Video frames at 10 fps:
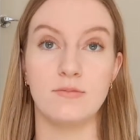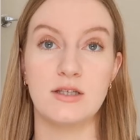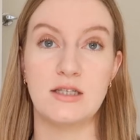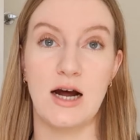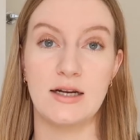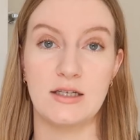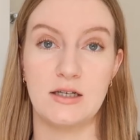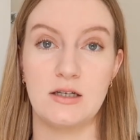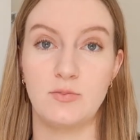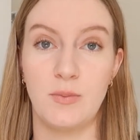
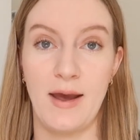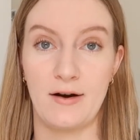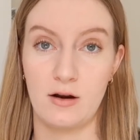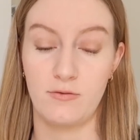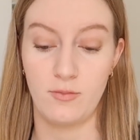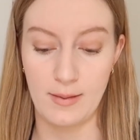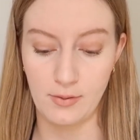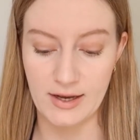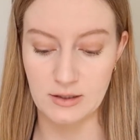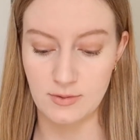started preparing for my
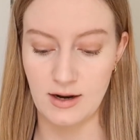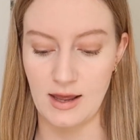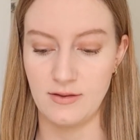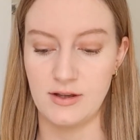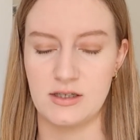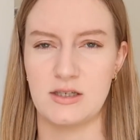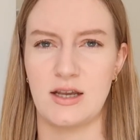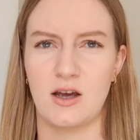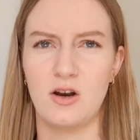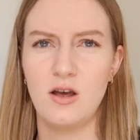placement, and this is
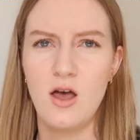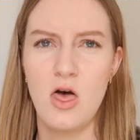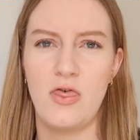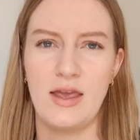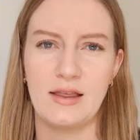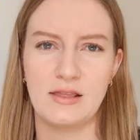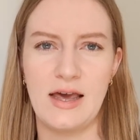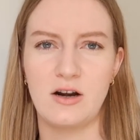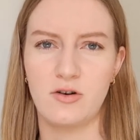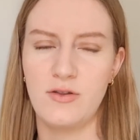like a thing
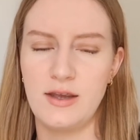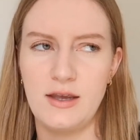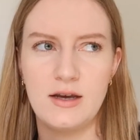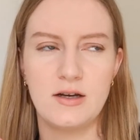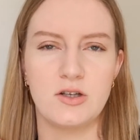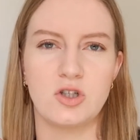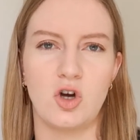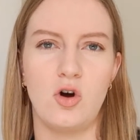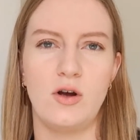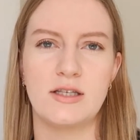later in the year,
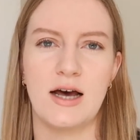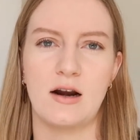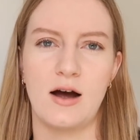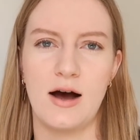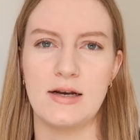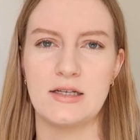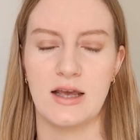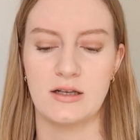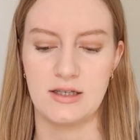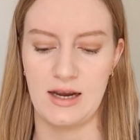so it's kind of hard to
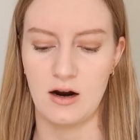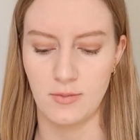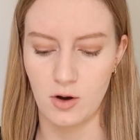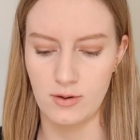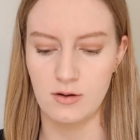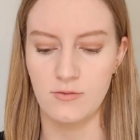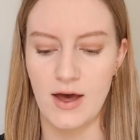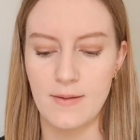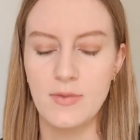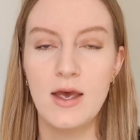like see how I'm going with
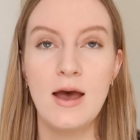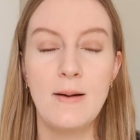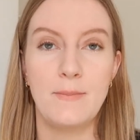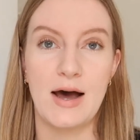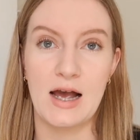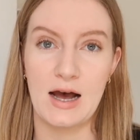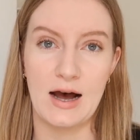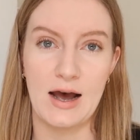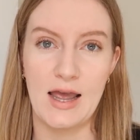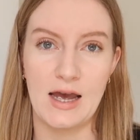that, but
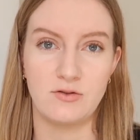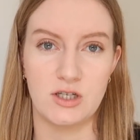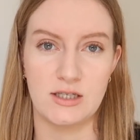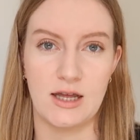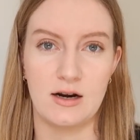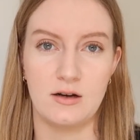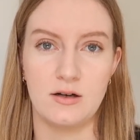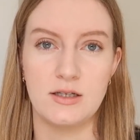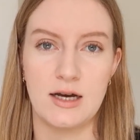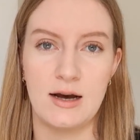I have just
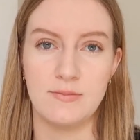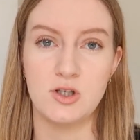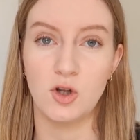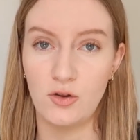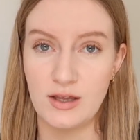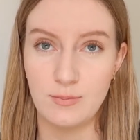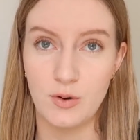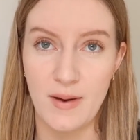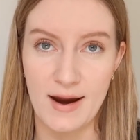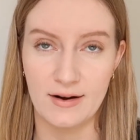started slowly
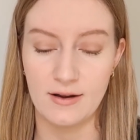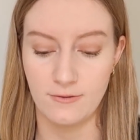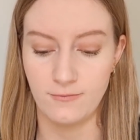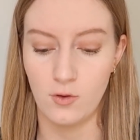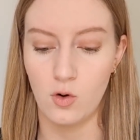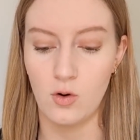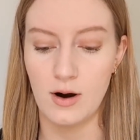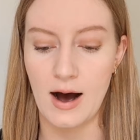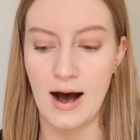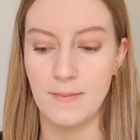preparing for
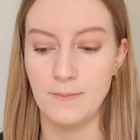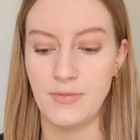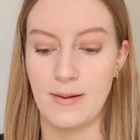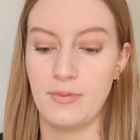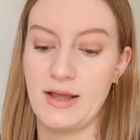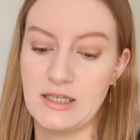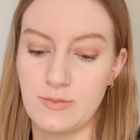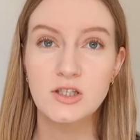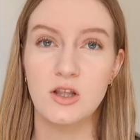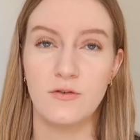that place.
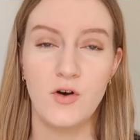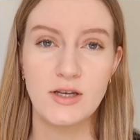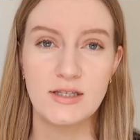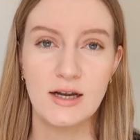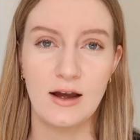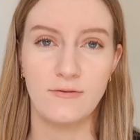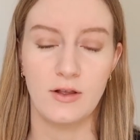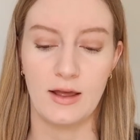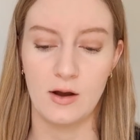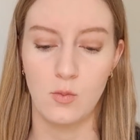So the first thing I
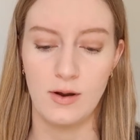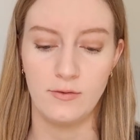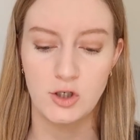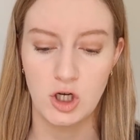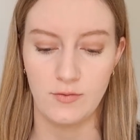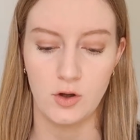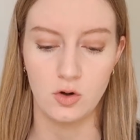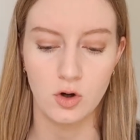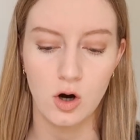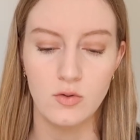feel like with achieving
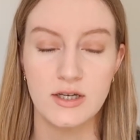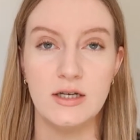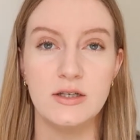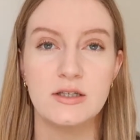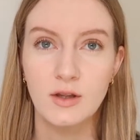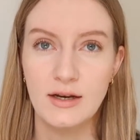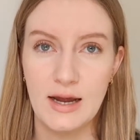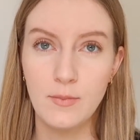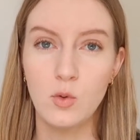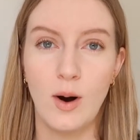your goals is,
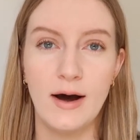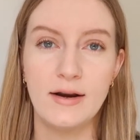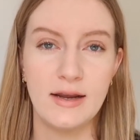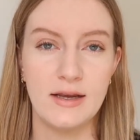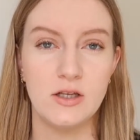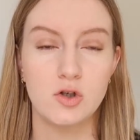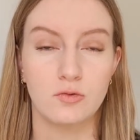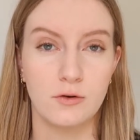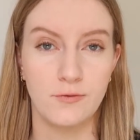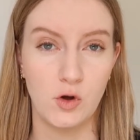number 1 is
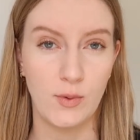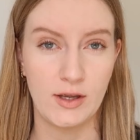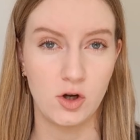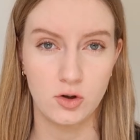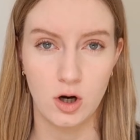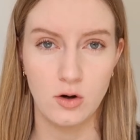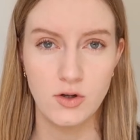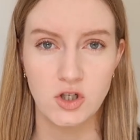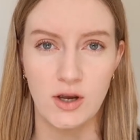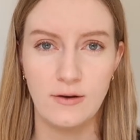reviewing your
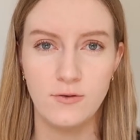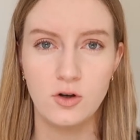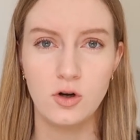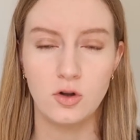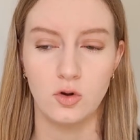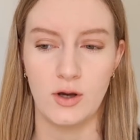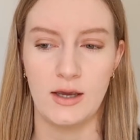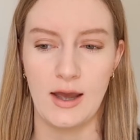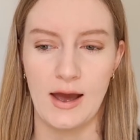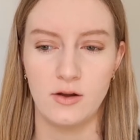goals. So if you're not
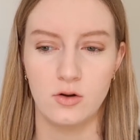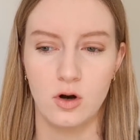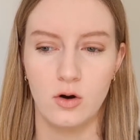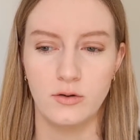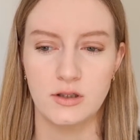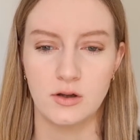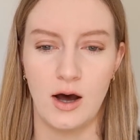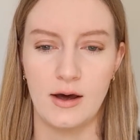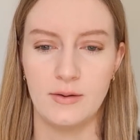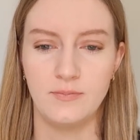looking at your goals
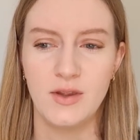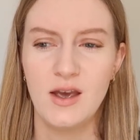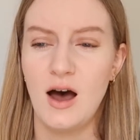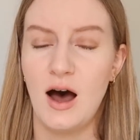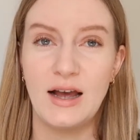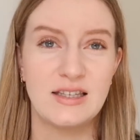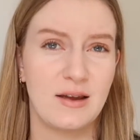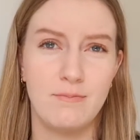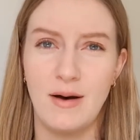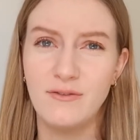on, I
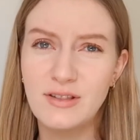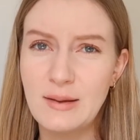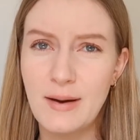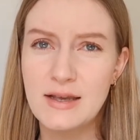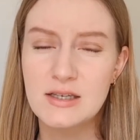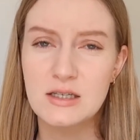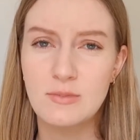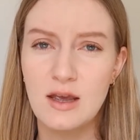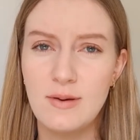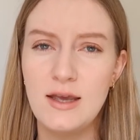say, monthly basis,
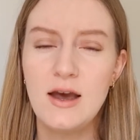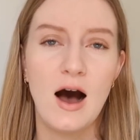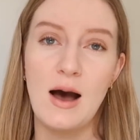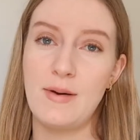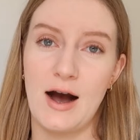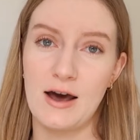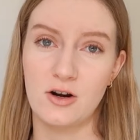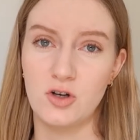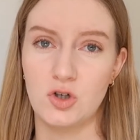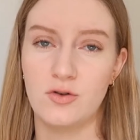maybe, I mean, I
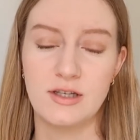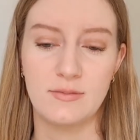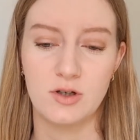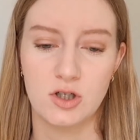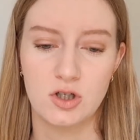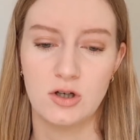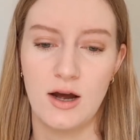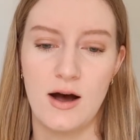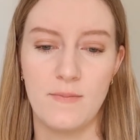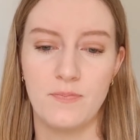don't do this, I'm just
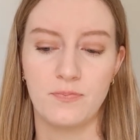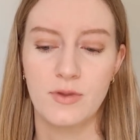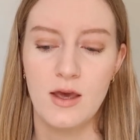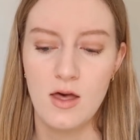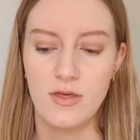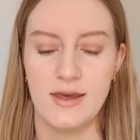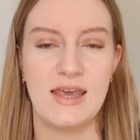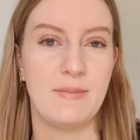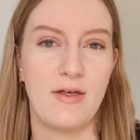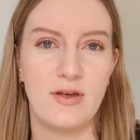
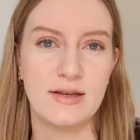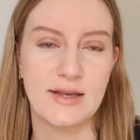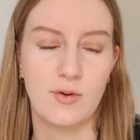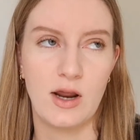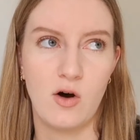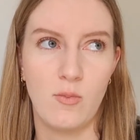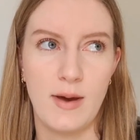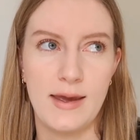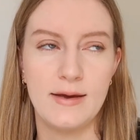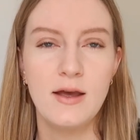thinking about things that would help
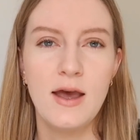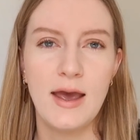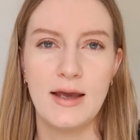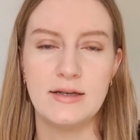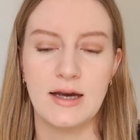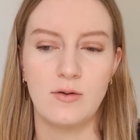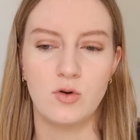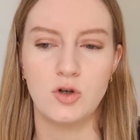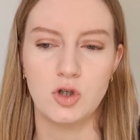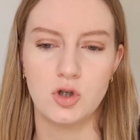me, is I
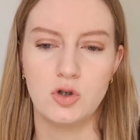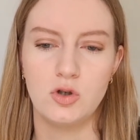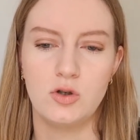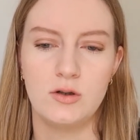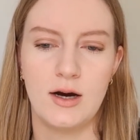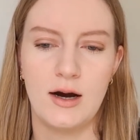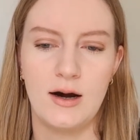want to